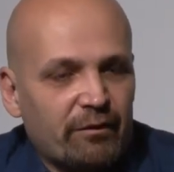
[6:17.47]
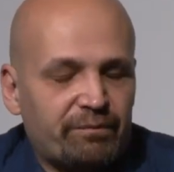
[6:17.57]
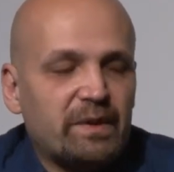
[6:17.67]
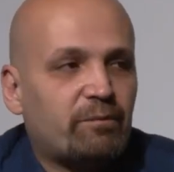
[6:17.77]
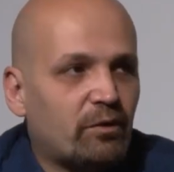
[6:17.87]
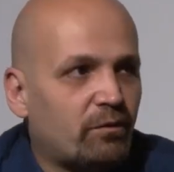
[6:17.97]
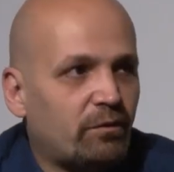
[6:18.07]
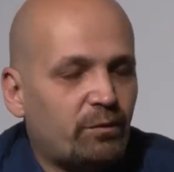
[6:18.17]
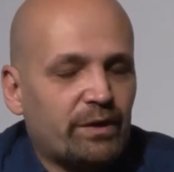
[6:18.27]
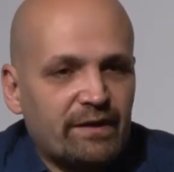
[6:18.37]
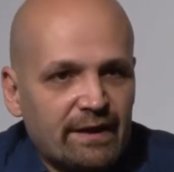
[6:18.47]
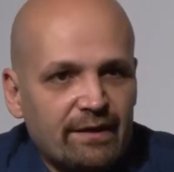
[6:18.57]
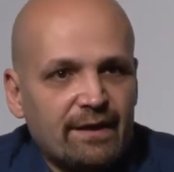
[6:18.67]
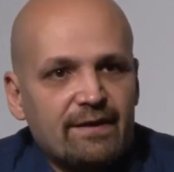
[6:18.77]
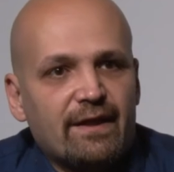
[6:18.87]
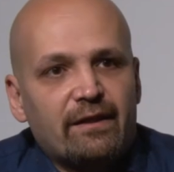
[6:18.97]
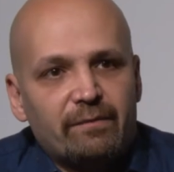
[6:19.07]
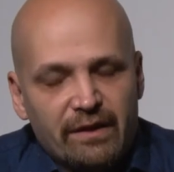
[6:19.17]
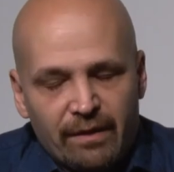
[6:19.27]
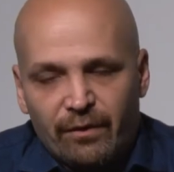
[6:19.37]
of people who were denied
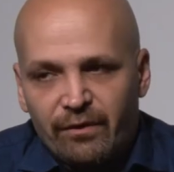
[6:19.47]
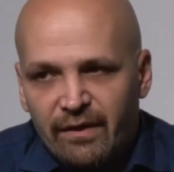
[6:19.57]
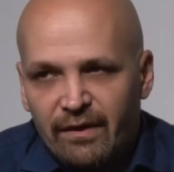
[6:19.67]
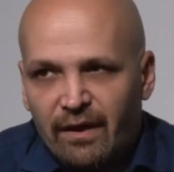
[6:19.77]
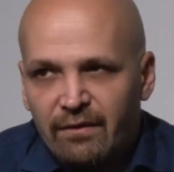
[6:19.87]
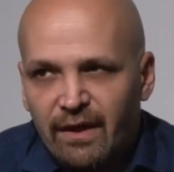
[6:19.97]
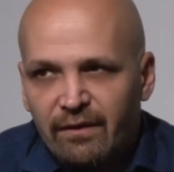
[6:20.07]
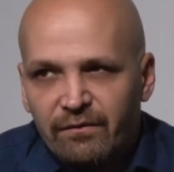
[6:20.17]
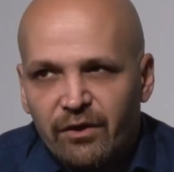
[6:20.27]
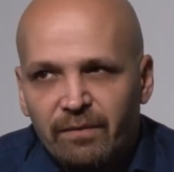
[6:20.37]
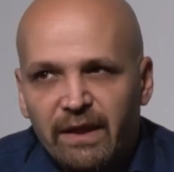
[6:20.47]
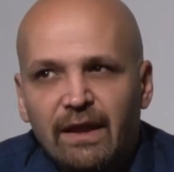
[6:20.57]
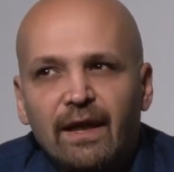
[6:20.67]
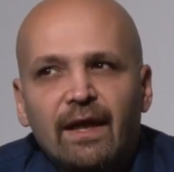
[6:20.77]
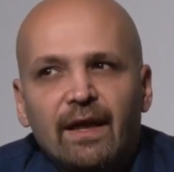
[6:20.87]
asylum and deported outside of Germany,